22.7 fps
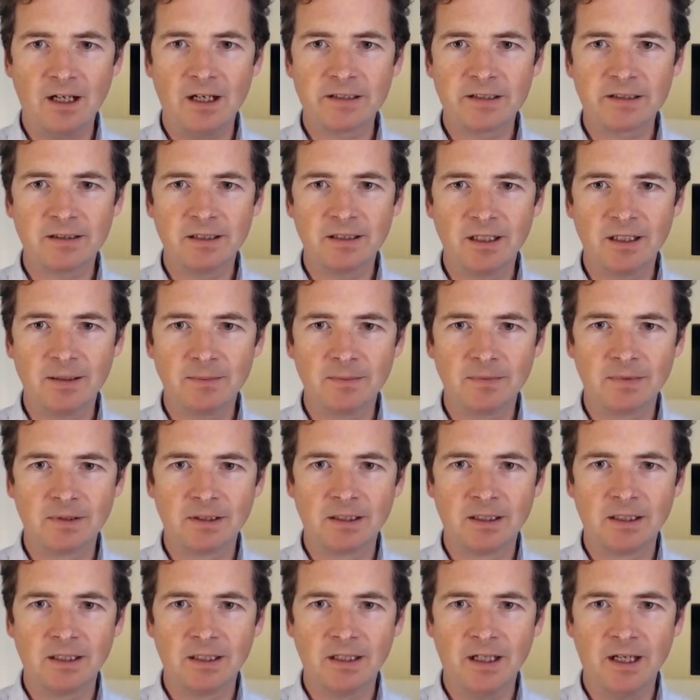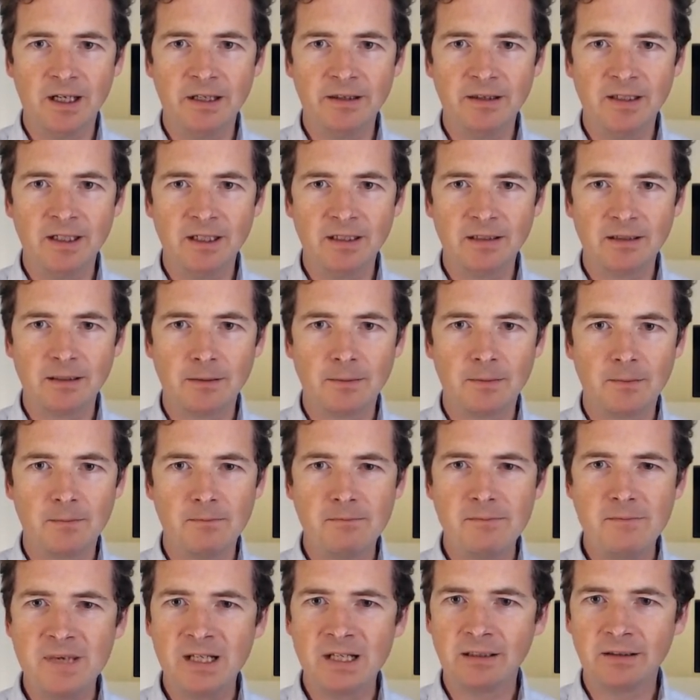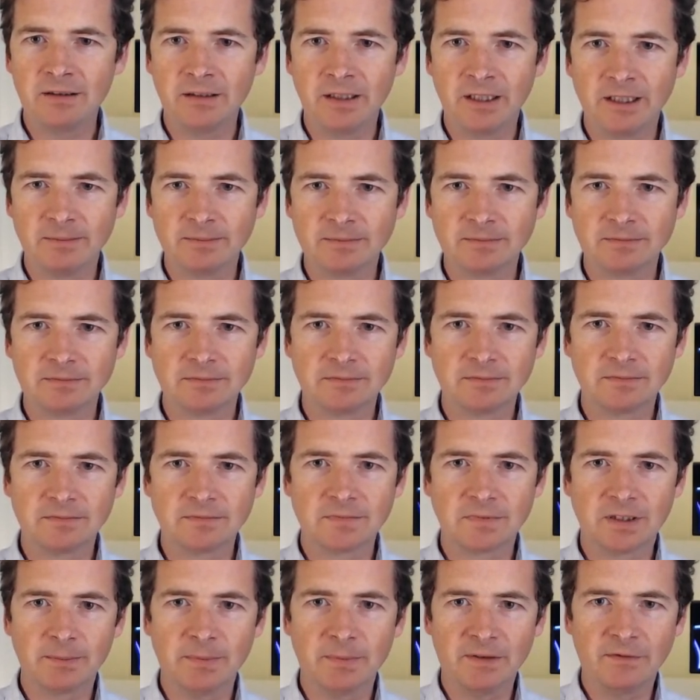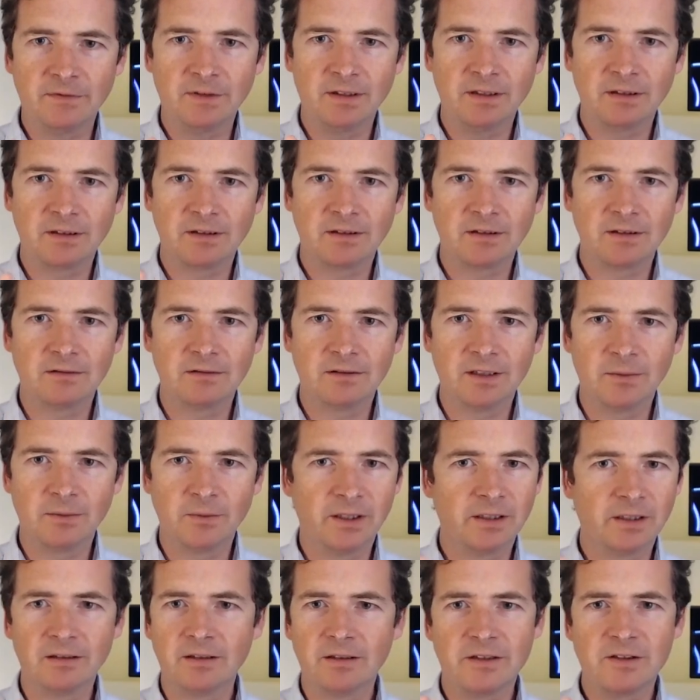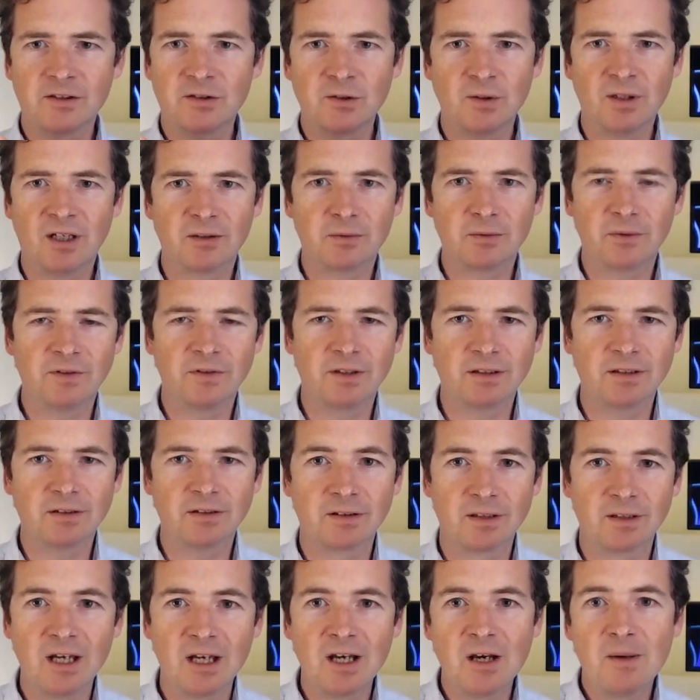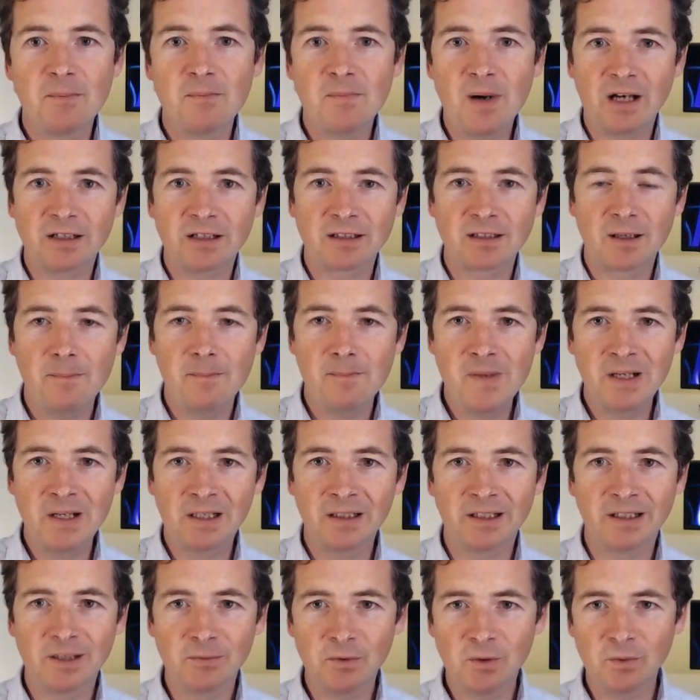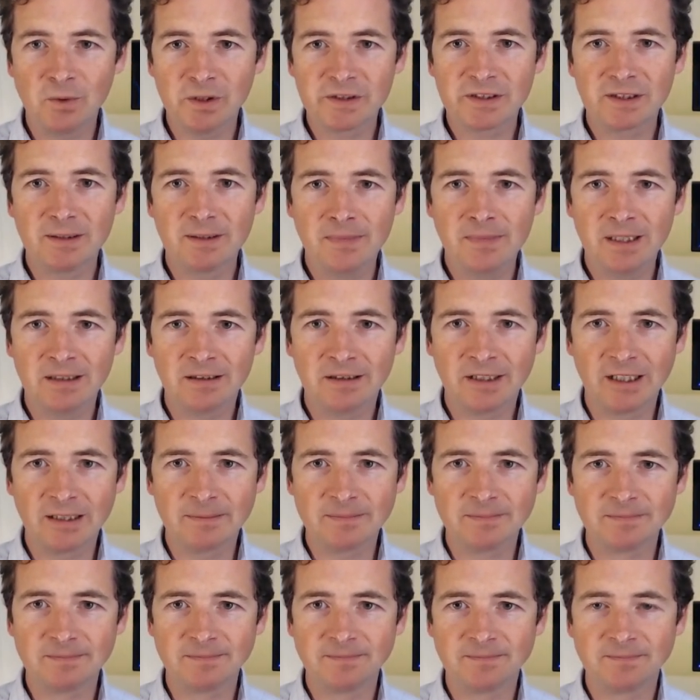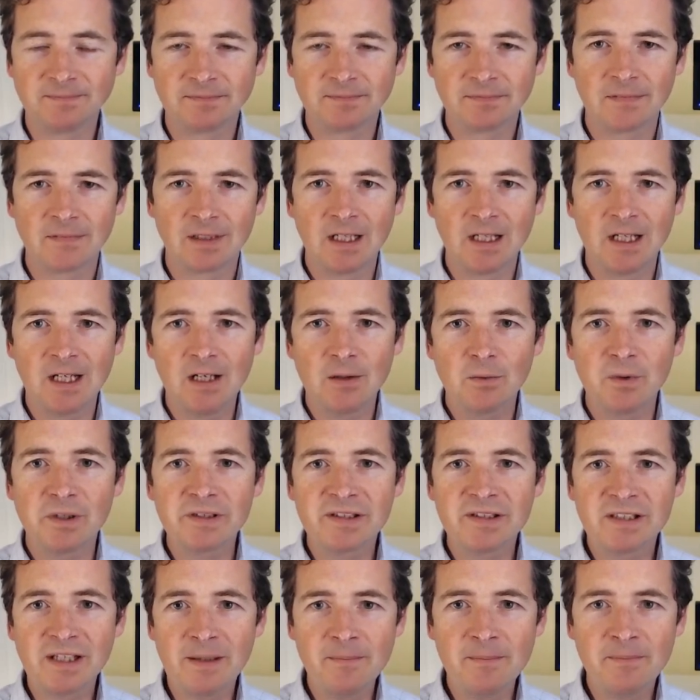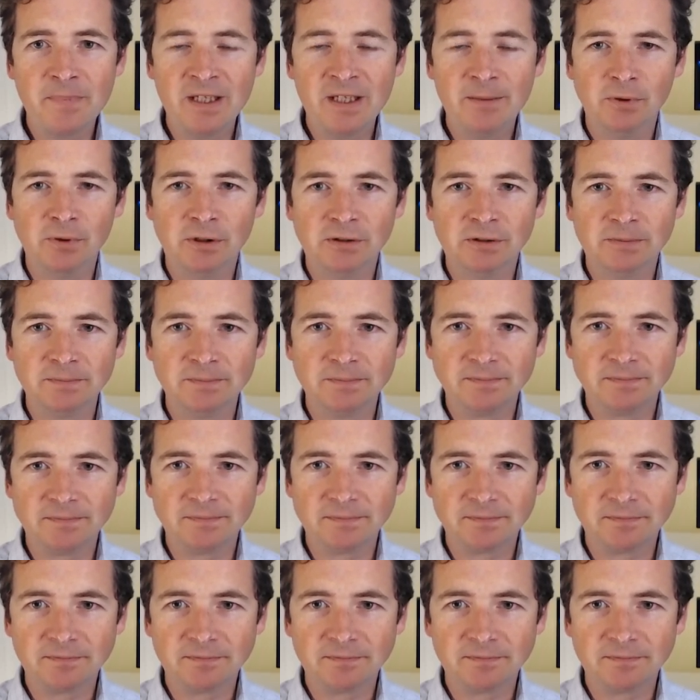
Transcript: last name, and then middle name. Get my fingers in the right way. That's too hard with fingers. But middle name. Well, what's a middle name? Well, some people,